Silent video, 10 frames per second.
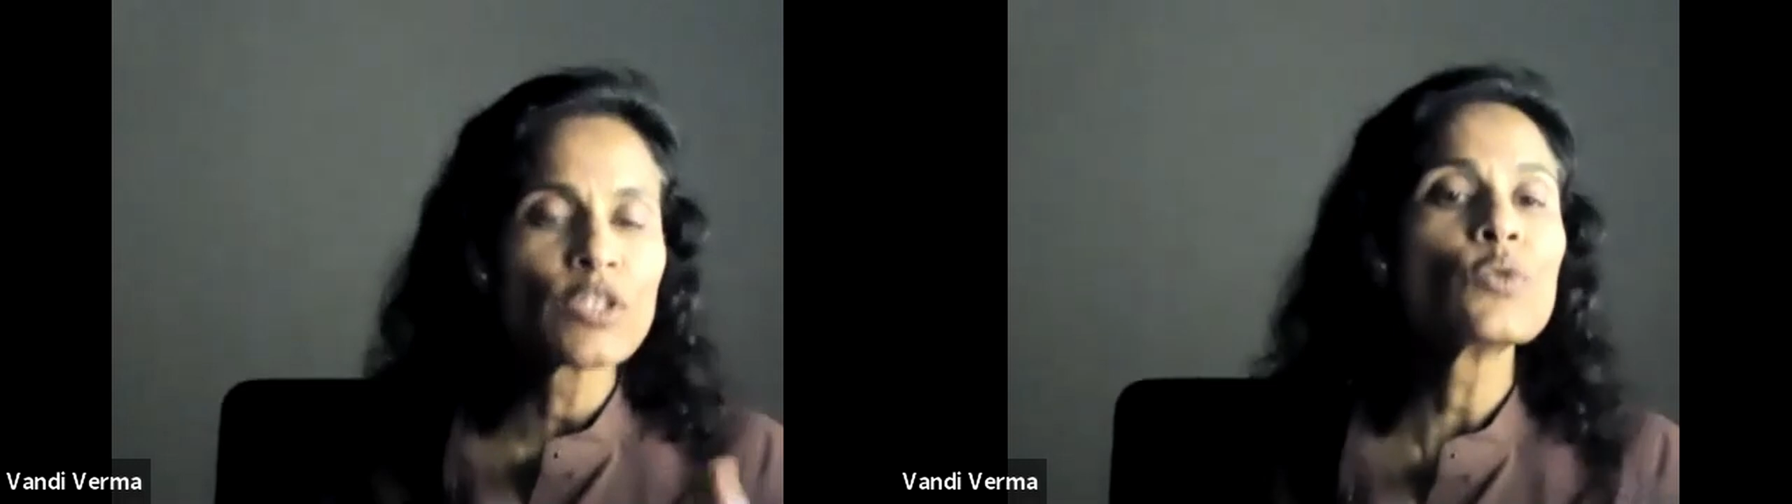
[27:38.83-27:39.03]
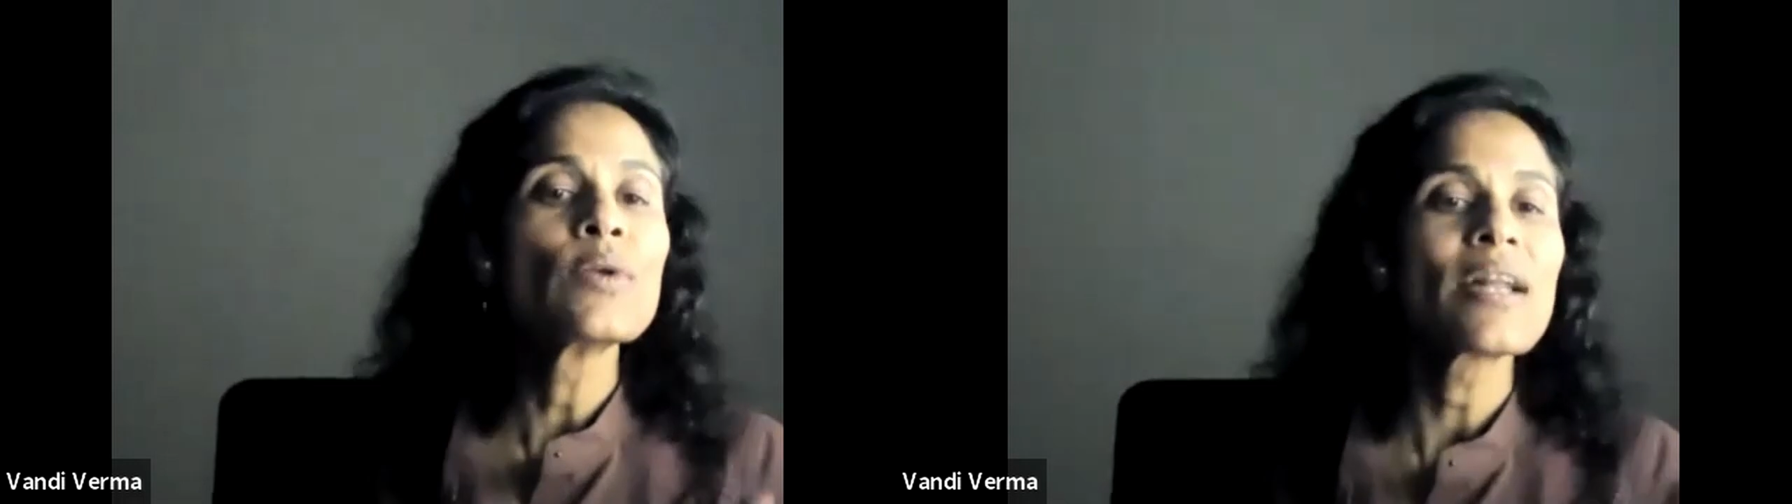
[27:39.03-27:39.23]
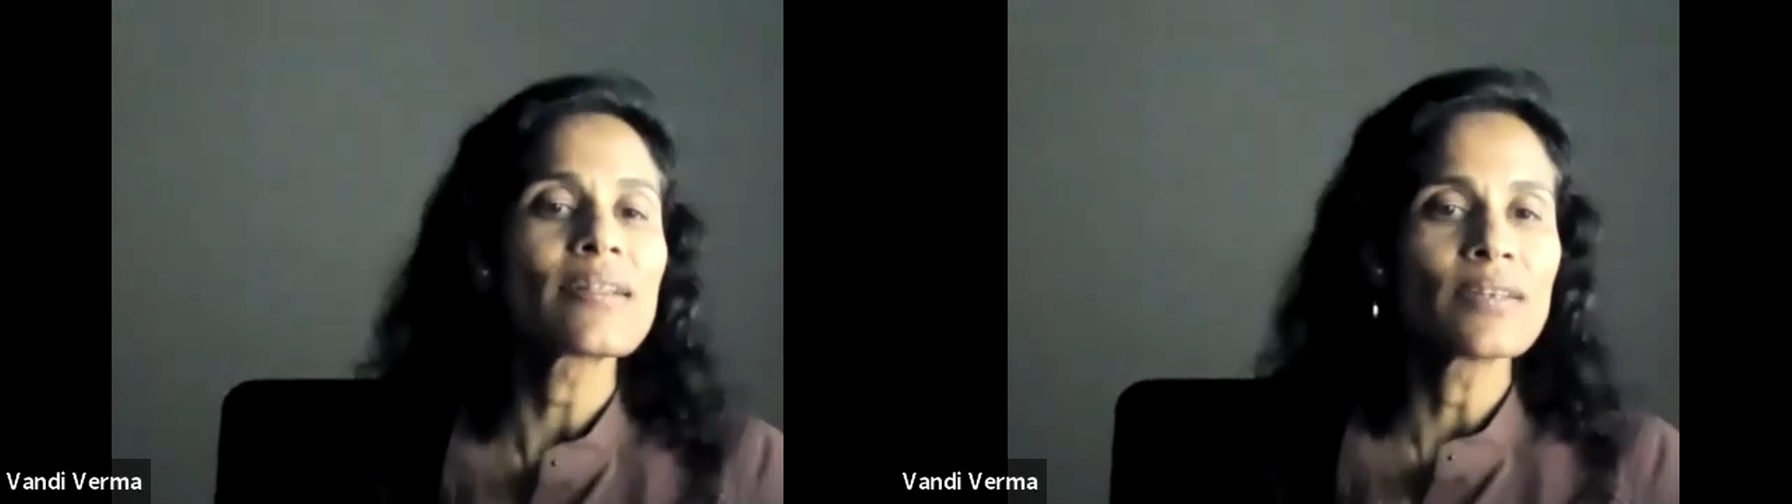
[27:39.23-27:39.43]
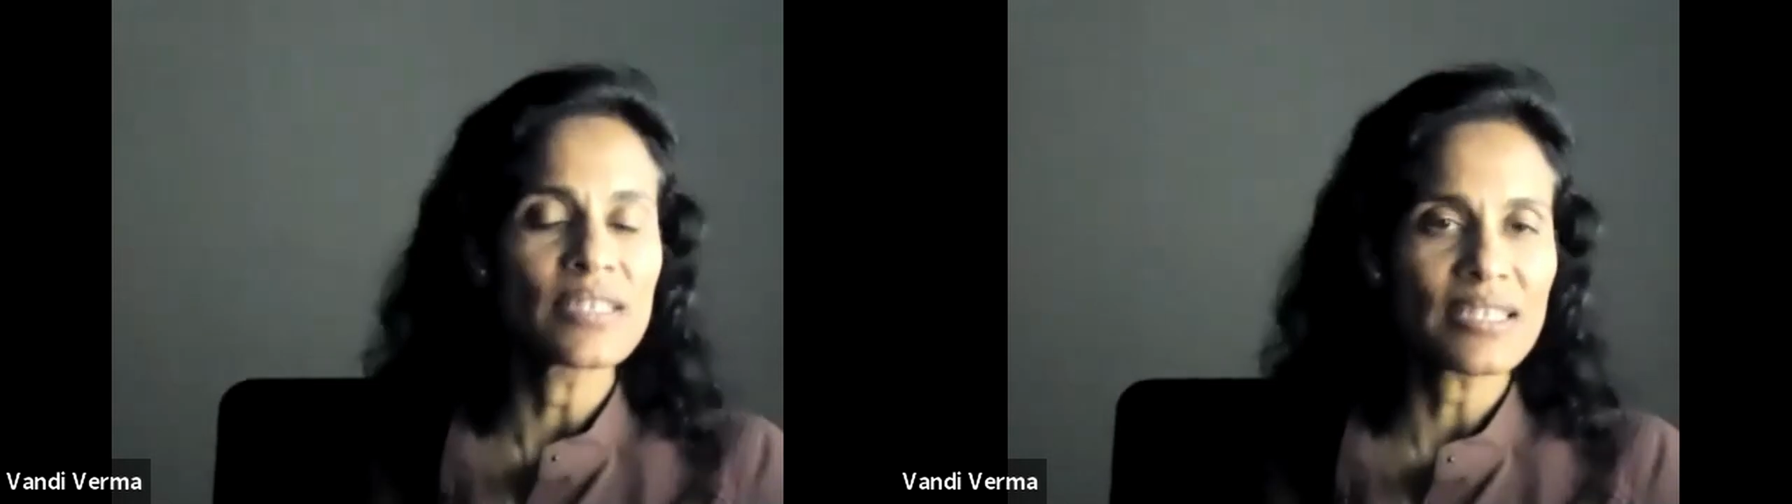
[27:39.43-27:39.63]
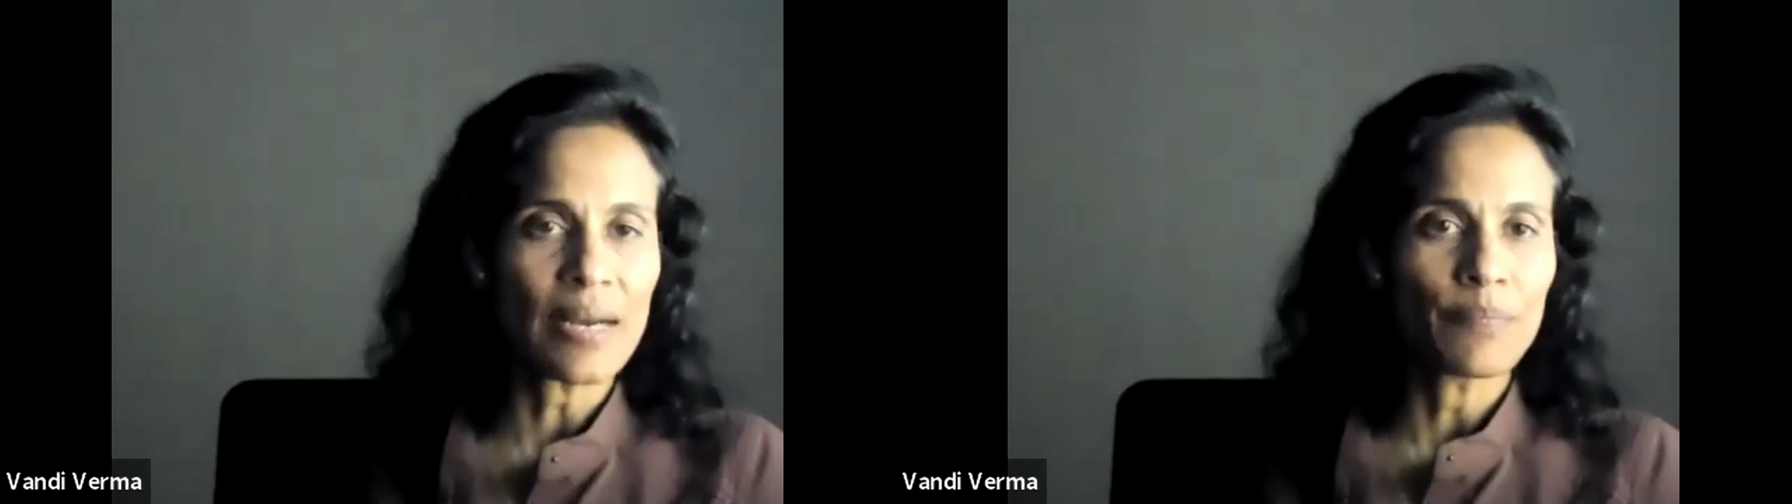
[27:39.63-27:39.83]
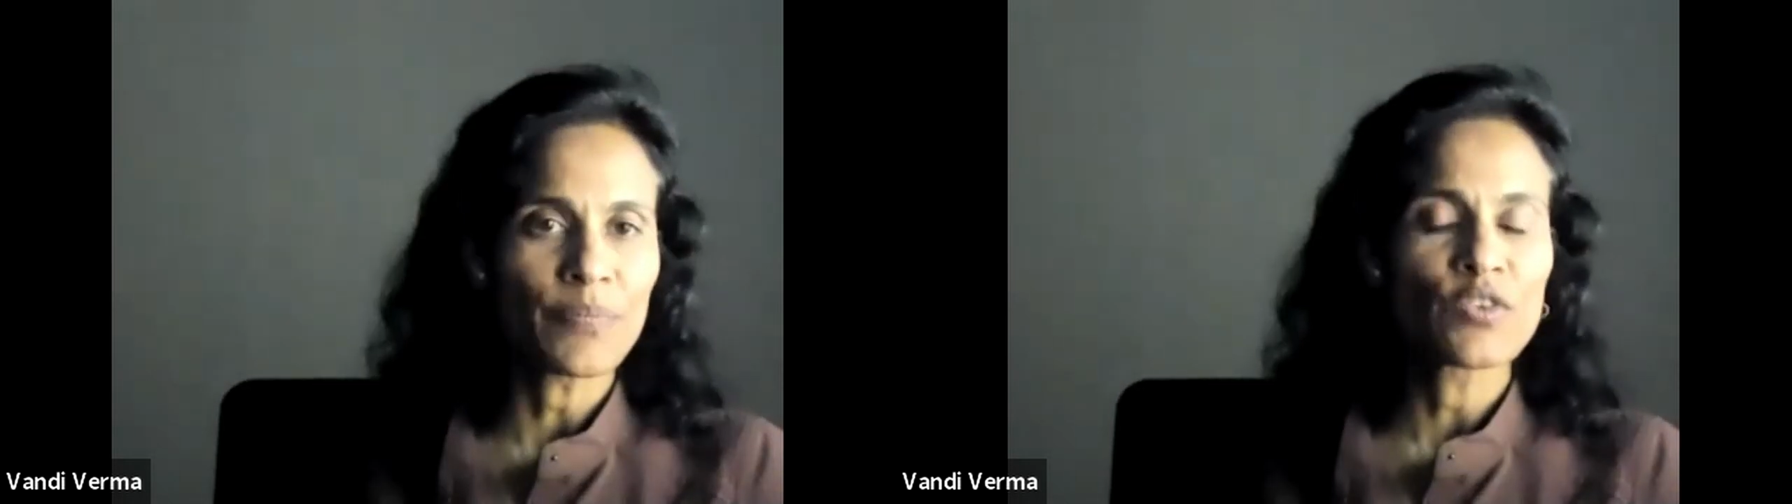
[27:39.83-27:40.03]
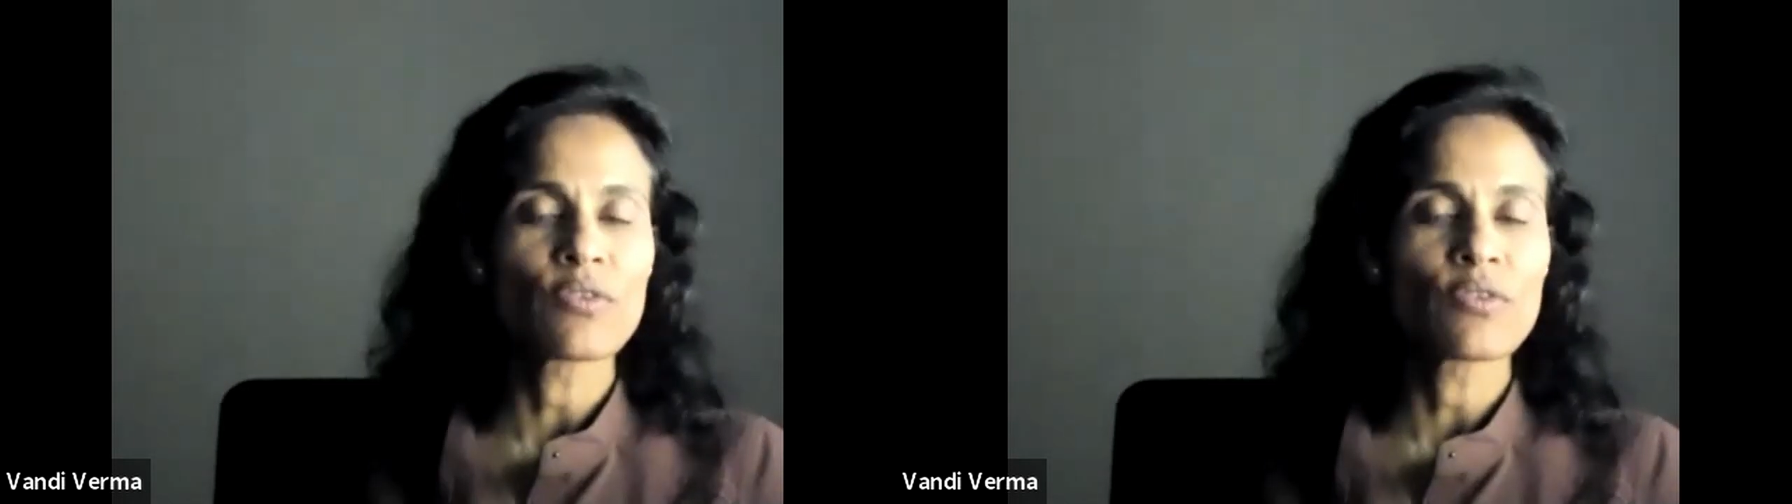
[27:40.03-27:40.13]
we'll do another step.